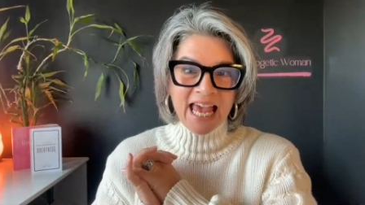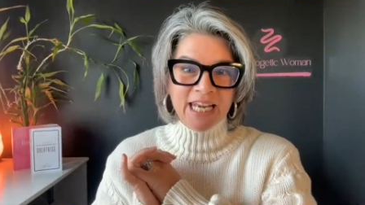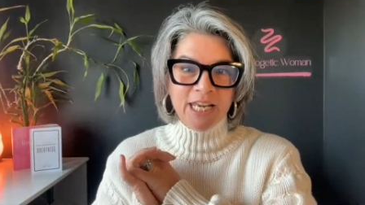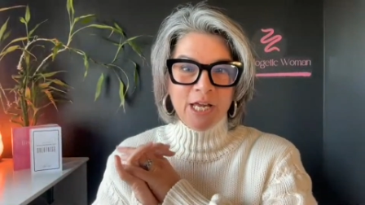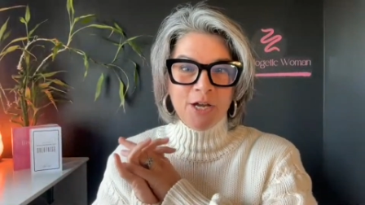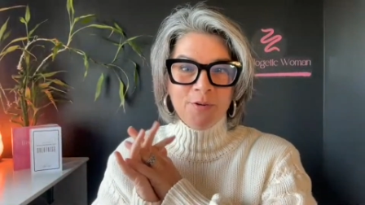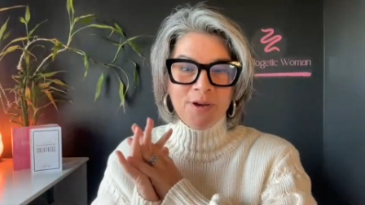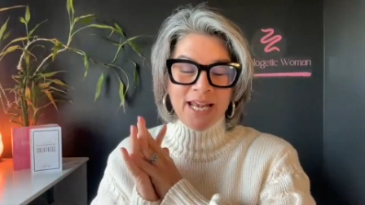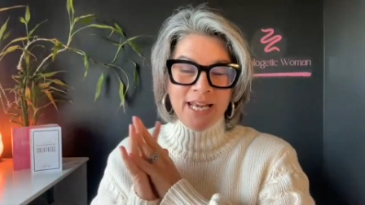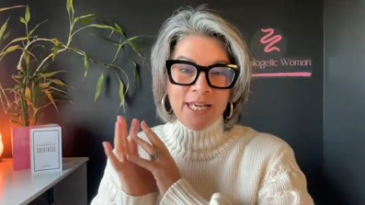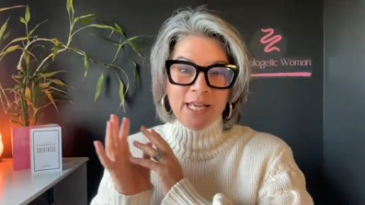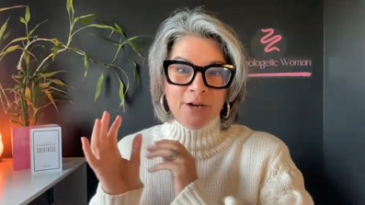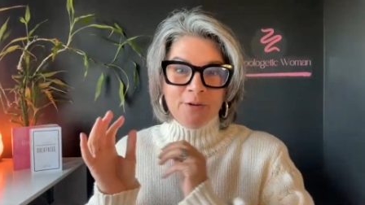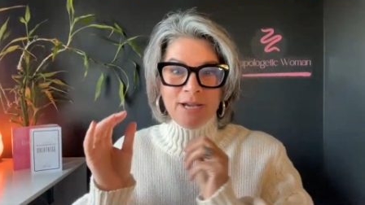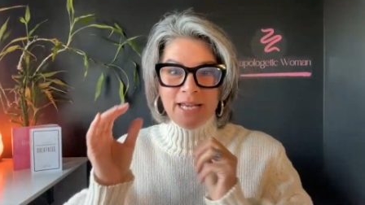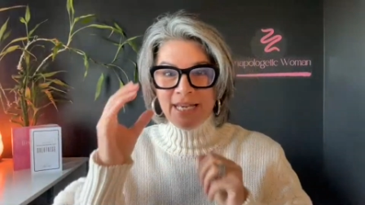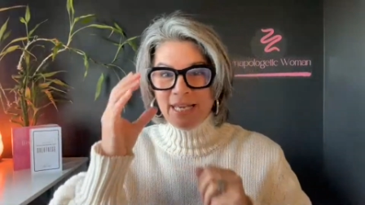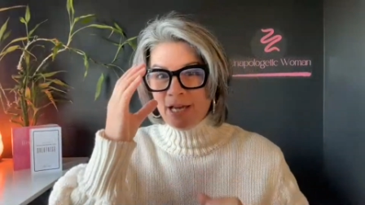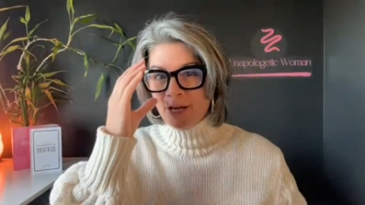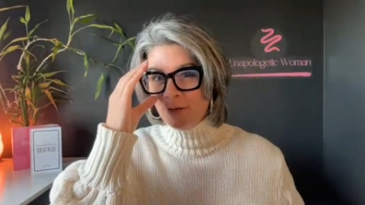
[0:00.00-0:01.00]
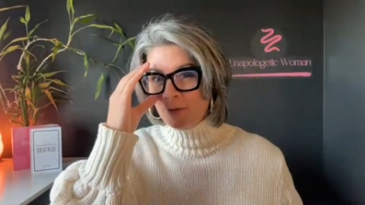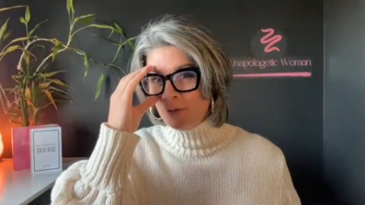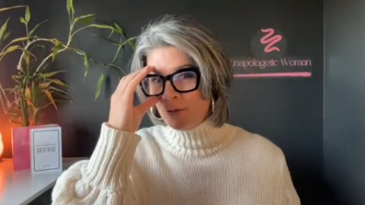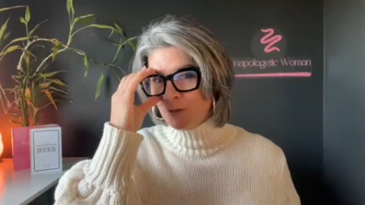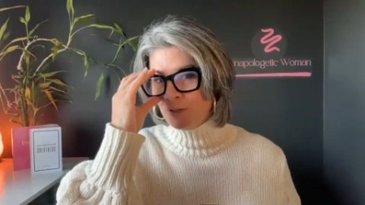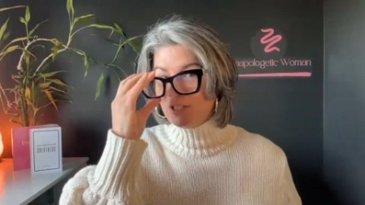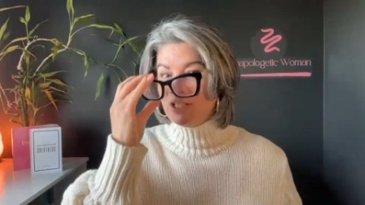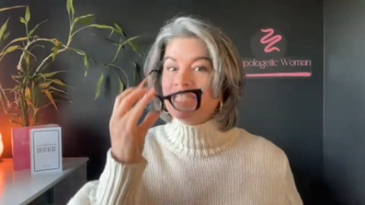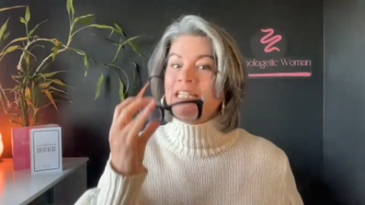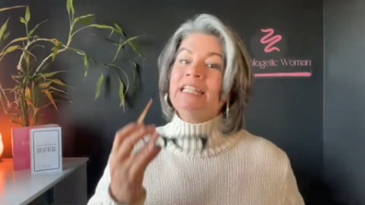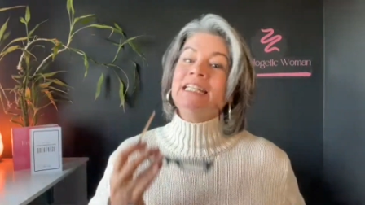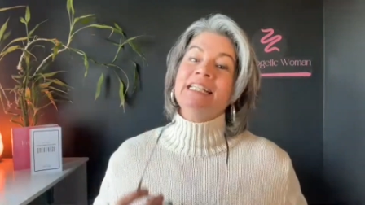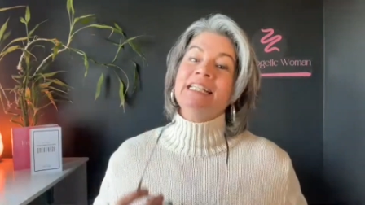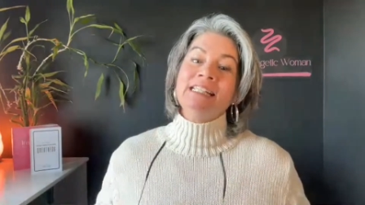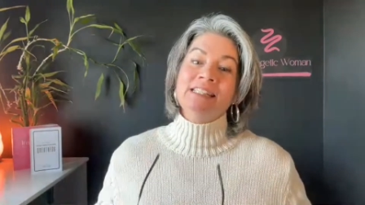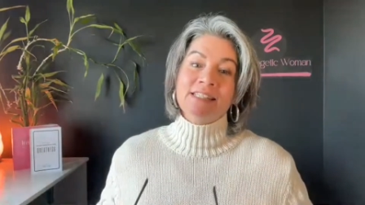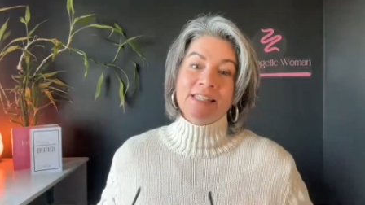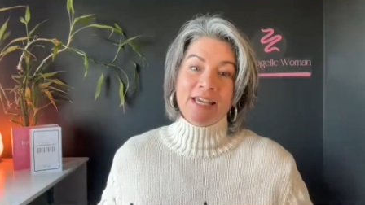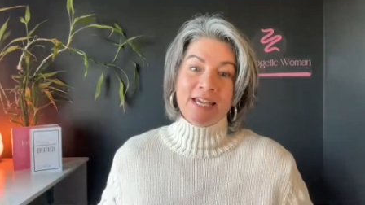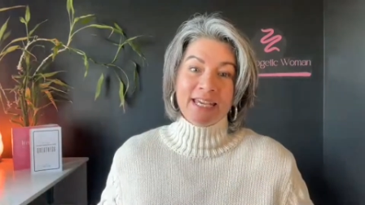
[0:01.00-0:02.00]
Hello, hello, hello,
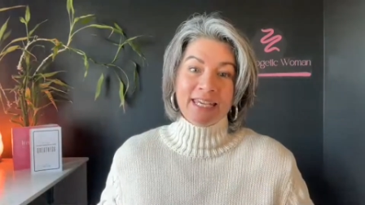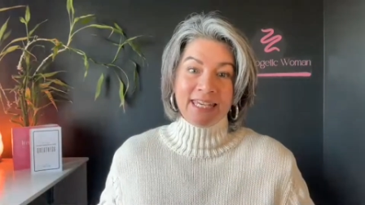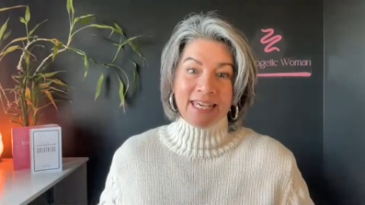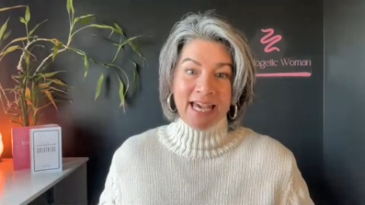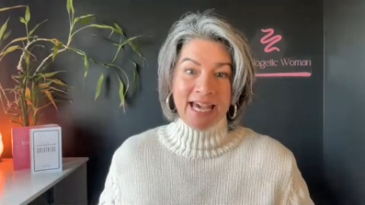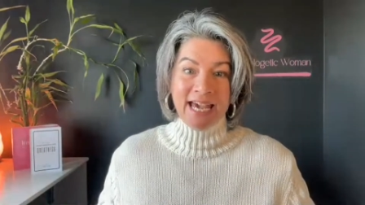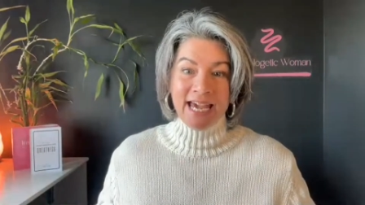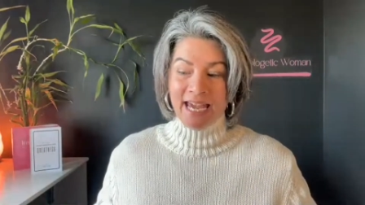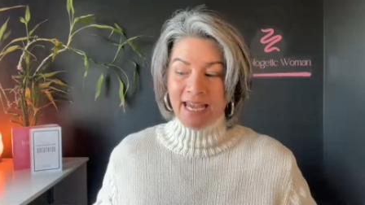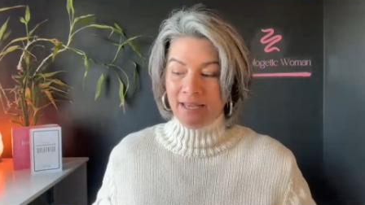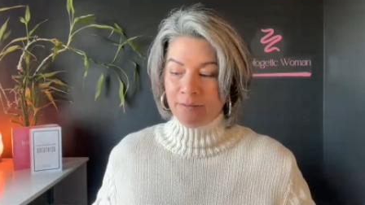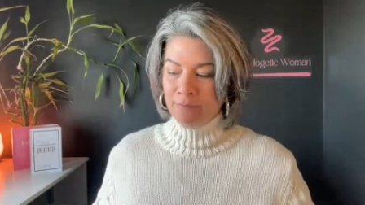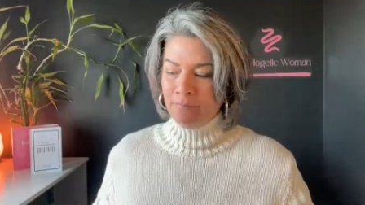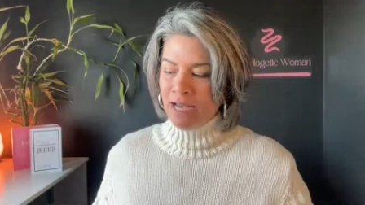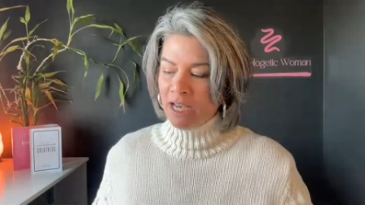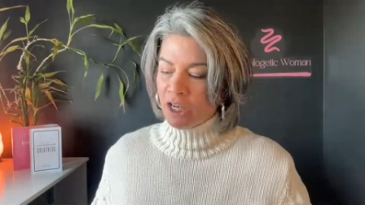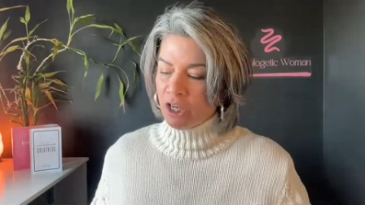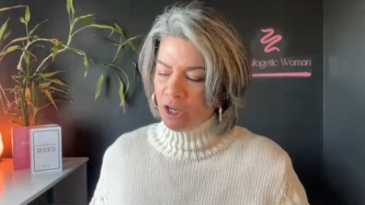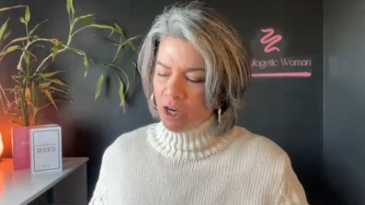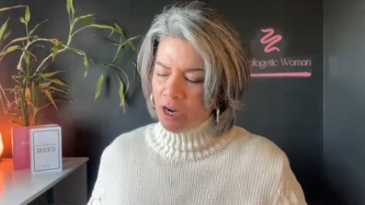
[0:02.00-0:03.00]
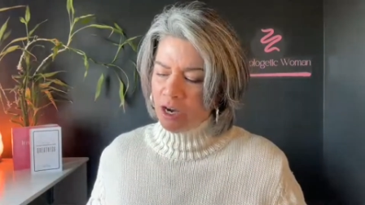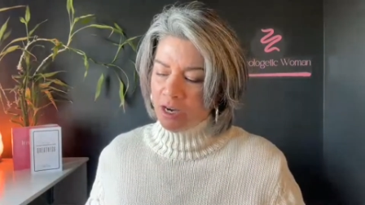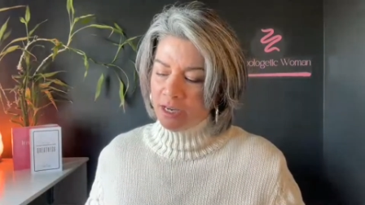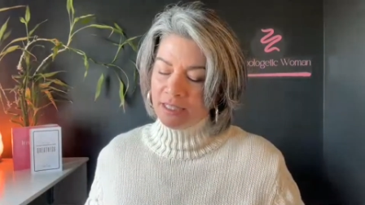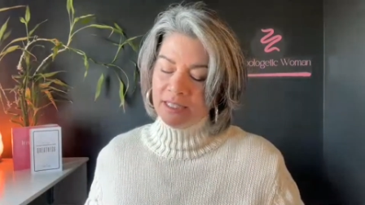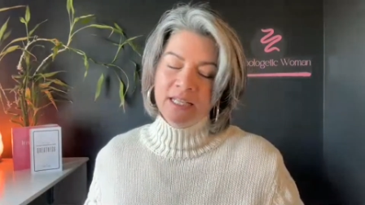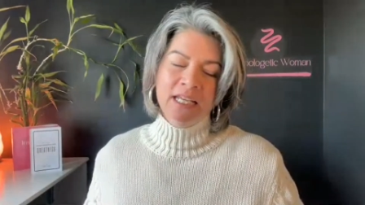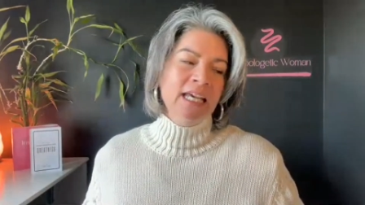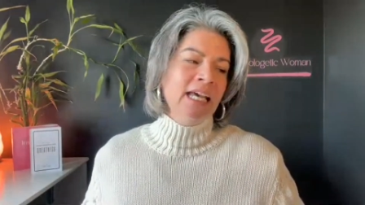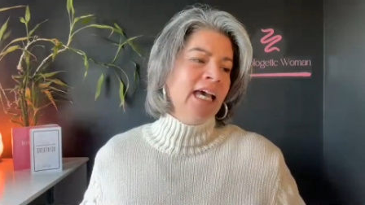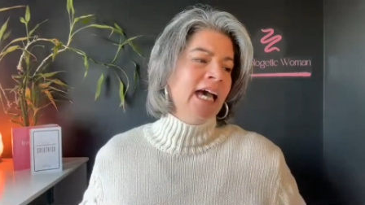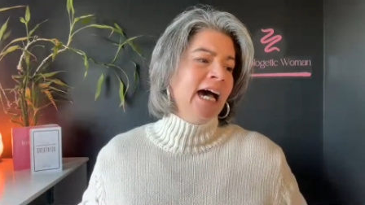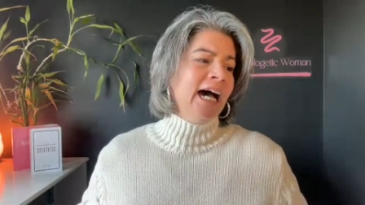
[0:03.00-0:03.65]
gorgeous. Okay, my God.